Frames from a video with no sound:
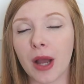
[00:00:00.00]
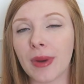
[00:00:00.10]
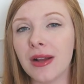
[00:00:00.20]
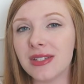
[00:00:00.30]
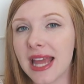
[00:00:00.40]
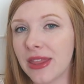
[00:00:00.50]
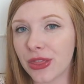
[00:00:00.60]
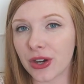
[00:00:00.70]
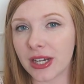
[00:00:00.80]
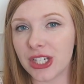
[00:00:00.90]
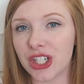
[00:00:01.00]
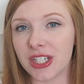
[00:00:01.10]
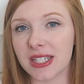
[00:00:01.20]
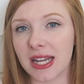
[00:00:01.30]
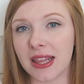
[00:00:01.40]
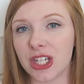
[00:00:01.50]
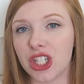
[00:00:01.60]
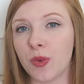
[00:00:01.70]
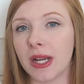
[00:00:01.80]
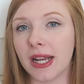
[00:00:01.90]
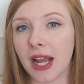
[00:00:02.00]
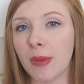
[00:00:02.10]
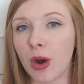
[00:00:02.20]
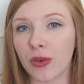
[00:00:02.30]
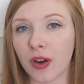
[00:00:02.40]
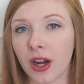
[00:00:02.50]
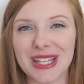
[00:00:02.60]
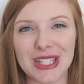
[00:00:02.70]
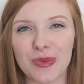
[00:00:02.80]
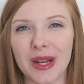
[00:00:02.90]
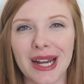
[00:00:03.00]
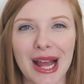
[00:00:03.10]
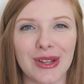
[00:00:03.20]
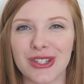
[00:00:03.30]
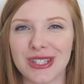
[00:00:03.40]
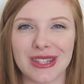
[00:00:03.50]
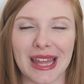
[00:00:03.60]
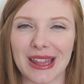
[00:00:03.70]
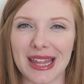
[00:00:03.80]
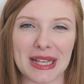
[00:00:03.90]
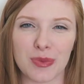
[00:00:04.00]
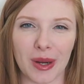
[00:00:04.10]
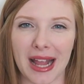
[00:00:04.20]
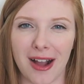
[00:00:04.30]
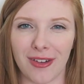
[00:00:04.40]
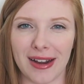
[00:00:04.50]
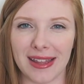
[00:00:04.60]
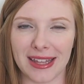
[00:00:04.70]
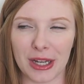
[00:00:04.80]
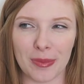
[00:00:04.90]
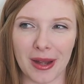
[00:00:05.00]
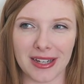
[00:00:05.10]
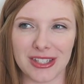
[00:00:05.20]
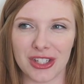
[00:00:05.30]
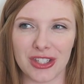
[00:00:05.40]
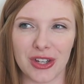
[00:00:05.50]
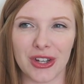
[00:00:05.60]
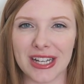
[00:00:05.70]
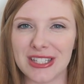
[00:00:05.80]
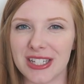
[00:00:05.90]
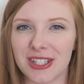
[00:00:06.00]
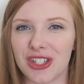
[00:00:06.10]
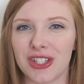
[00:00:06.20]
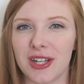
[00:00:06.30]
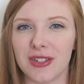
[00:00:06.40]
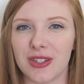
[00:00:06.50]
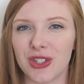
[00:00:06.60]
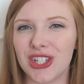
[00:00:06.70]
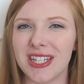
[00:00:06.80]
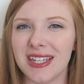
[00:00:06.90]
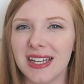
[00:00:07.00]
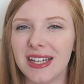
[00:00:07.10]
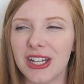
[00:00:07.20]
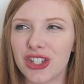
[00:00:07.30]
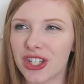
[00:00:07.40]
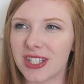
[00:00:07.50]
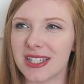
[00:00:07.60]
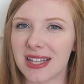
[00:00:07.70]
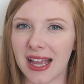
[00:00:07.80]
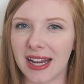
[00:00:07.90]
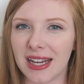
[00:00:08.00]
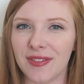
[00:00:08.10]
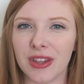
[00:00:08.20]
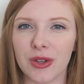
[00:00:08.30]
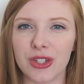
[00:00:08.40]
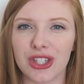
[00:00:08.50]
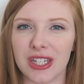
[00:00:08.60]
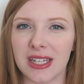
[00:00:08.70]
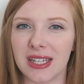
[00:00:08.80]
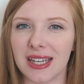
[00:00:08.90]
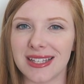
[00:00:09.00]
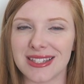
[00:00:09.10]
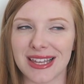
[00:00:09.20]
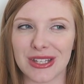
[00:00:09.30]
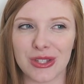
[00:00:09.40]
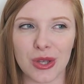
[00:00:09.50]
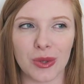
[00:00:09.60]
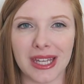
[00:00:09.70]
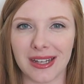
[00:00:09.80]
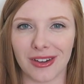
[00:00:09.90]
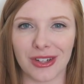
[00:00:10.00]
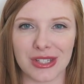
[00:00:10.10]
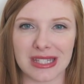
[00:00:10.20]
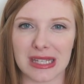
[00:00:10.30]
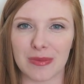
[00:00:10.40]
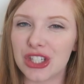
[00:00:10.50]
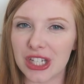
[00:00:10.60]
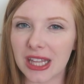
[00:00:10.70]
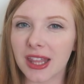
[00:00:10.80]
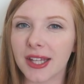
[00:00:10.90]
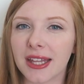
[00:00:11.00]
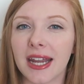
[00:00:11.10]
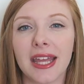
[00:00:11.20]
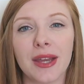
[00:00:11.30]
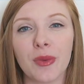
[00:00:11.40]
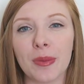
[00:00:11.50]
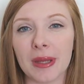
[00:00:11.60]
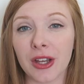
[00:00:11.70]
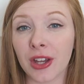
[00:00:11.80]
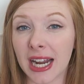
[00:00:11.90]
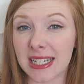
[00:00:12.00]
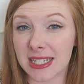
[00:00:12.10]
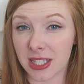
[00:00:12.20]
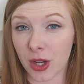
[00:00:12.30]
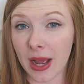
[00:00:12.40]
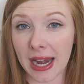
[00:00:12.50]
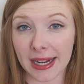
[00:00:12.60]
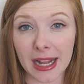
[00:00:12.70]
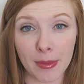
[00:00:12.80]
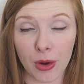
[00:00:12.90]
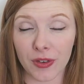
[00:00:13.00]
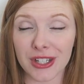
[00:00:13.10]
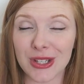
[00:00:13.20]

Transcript: But around 10.30, she decided that she wanted to come over. It's weird how just like things work out, right? Like your body's just know, your instincts just know. So she just decided, even though she is like so keen on her sleep, she thought that it would be a good idea to go ahead and come over.